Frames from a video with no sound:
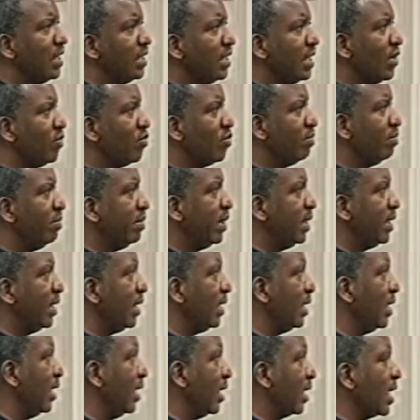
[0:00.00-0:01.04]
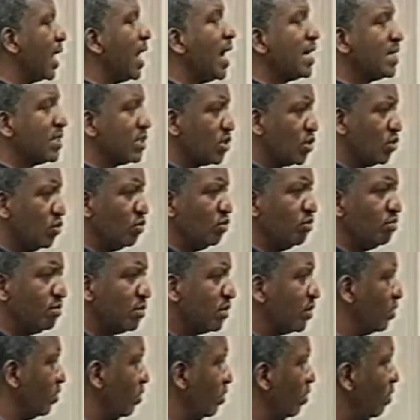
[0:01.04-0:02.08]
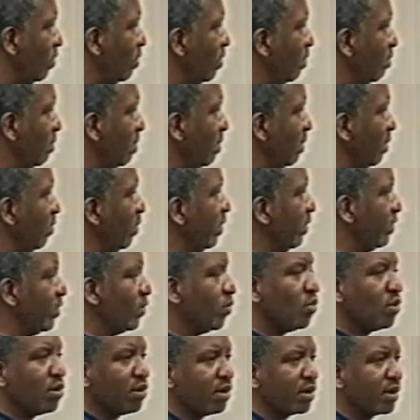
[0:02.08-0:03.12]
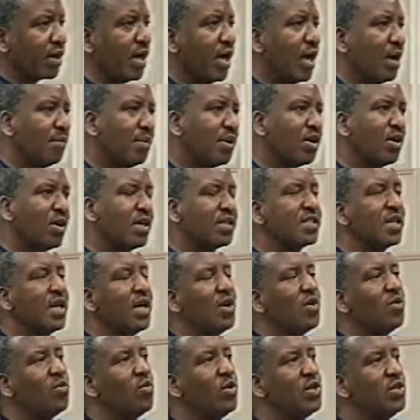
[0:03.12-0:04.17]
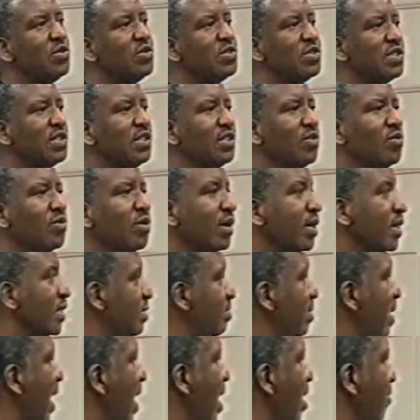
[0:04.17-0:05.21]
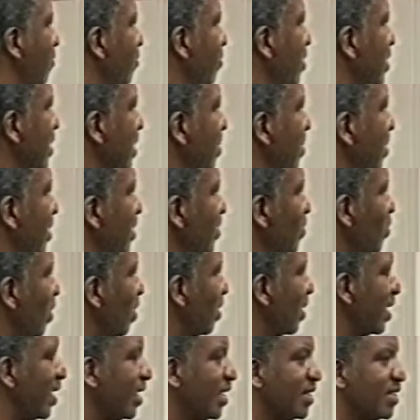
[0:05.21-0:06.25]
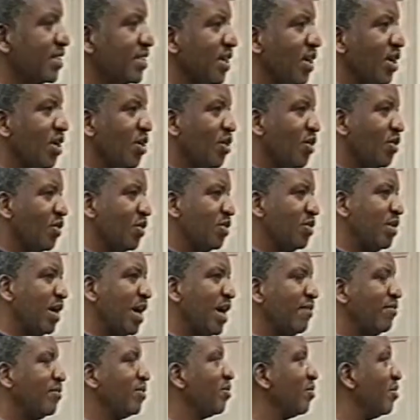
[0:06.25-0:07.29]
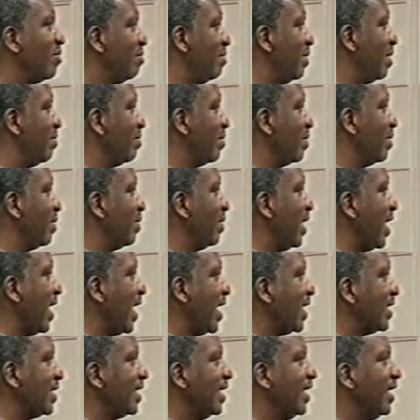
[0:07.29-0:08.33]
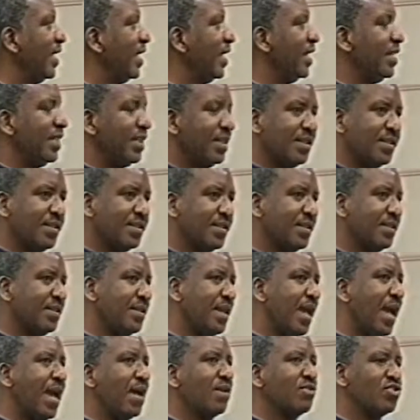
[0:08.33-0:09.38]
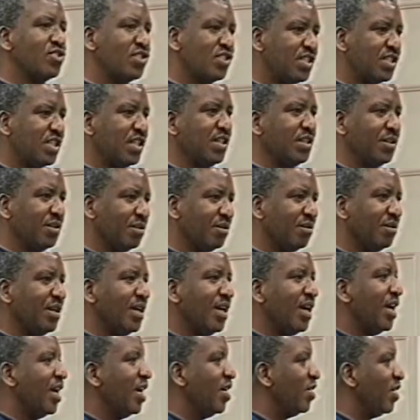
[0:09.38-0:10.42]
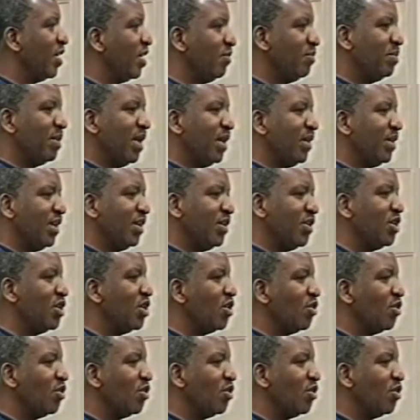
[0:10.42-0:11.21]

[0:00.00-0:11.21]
There will be costumes with the work, because when you see the work, as powerful as some of this work is, you have to remember that it is now still, but